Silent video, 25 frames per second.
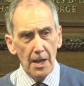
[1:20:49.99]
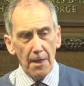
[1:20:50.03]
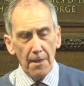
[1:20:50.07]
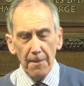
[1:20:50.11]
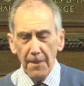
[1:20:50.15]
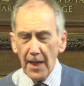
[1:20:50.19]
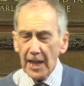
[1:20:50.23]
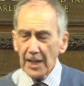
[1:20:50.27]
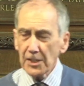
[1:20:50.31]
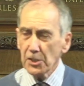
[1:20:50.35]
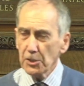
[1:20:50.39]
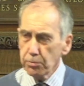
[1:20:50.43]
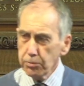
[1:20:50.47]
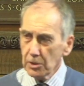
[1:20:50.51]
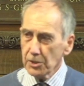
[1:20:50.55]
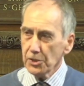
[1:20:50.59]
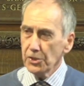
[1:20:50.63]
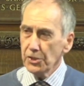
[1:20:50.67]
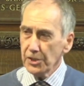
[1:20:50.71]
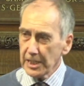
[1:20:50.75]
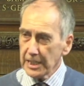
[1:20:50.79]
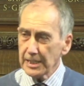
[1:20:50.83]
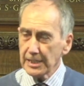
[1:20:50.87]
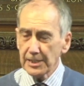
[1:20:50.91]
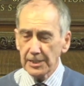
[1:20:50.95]
That's what
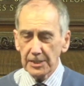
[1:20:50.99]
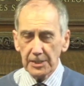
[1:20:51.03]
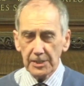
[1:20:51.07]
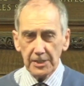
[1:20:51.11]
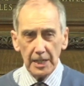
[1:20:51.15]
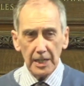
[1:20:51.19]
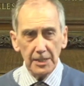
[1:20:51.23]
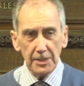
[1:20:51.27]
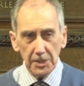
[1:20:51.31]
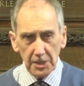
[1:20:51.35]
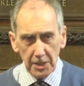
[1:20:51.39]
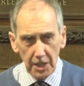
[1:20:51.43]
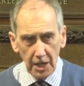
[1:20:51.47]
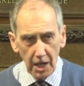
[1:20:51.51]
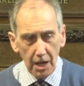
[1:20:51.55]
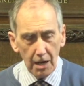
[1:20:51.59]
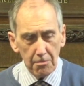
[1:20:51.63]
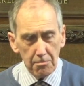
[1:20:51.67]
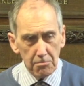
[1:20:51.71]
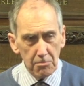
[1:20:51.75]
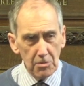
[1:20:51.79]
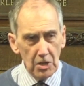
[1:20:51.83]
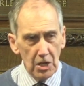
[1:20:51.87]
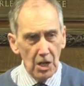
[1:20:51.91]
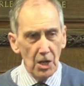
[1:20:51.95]
Jesus has
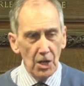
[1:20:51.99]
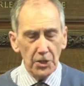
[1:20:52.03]
come